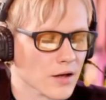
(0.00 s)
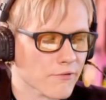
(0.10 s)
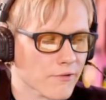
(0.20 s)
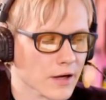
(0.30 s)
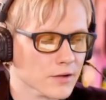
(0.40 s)

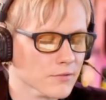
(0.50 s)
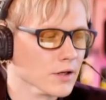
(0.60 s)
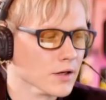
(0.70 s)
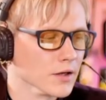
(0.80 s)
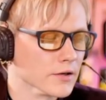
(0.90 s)

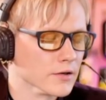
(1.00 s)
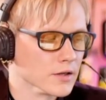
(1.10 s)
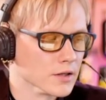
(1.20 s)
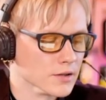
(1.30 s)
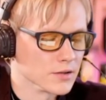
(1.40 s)
effectively here
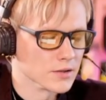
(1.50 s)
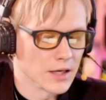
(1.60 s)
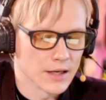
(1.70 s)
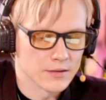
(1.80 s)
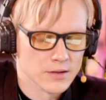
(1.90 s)
is
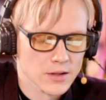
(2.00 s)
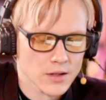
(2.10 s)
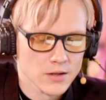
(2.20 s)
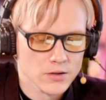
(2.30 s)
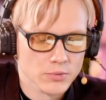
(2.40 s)
that
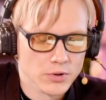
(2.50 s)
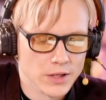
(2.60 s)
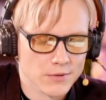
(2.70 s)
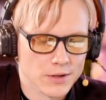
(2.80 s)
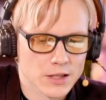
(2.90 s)
you
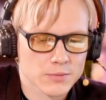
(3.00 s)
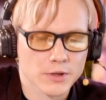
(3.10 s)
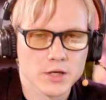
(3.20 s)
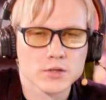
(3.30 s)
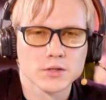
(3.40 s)
believe that
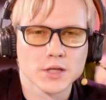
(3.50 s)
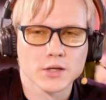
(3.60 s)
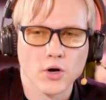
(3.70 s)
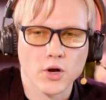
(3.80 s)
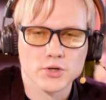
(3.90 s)
exponential
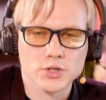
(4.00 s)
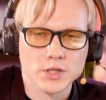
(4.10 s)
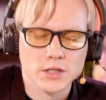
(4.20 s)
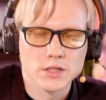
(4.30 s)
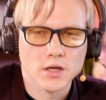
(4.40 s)

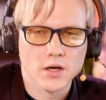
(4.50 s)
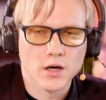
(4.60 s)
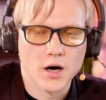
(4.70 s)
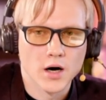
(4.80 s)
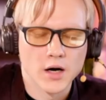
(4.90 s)
technologies
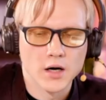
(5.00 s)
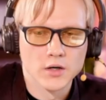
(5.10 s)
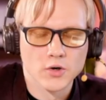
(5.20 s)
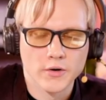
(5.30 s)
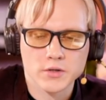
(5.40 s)
are
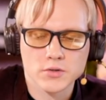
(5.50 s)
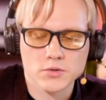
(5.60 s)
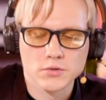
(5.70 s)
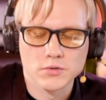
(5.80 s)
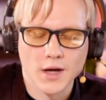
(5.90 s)
going
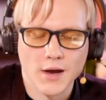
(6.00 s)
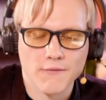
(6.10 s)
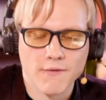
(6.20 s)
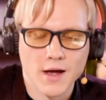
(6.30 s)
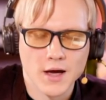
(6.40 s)
to
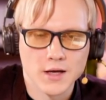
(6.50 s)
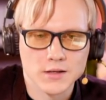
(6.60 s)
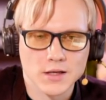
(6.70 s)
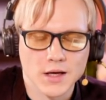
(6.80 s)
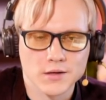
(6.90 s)

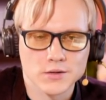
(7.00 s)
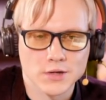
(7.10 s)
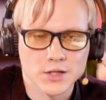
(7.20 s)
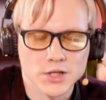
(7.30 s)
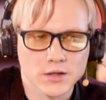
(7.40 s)
advance at a
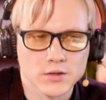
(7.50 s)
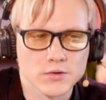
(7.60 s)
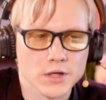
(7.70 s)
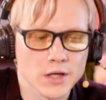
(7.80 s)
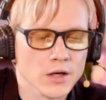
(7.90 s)

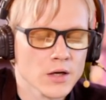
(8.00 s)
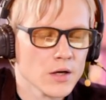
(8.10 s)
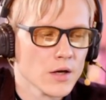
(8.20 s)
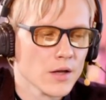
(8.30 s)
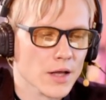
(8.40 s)
trajectory
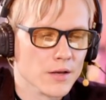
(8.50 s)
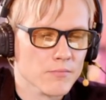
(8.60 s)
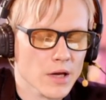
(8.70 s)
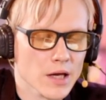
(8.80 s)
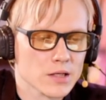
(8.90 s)
that
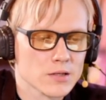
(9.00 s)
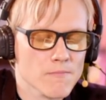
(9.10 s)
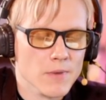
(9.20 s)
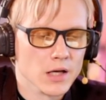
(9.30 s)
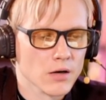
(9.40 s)
makes
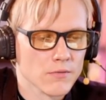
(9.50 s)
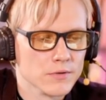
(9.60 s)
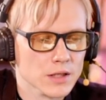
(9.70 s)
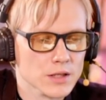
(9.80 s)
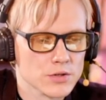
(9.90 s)
many of
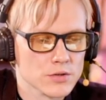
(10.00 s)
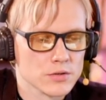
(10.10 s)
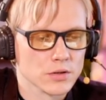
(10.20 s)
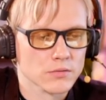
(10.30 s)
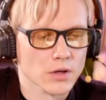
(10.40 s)
the issues
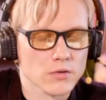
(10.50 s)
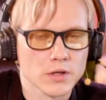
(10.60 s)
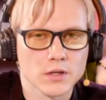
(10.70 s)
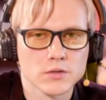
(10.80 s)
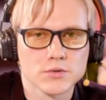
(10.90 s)
that we are
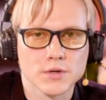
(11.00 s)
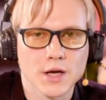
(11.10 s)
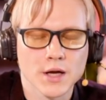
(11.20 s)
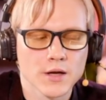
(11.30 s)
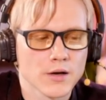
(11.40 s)
looking at
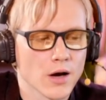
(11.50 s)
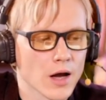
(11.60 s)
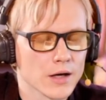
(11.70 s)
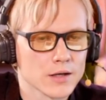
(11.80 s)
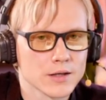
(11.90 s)
today,
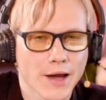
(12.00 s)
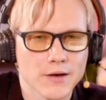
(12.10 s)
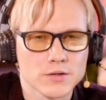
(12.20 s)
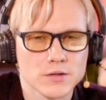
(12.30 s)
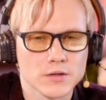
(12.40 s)
like
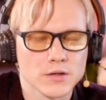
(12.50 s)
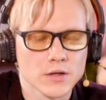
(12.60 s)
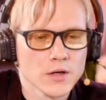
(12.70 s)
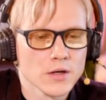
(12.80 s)
cancer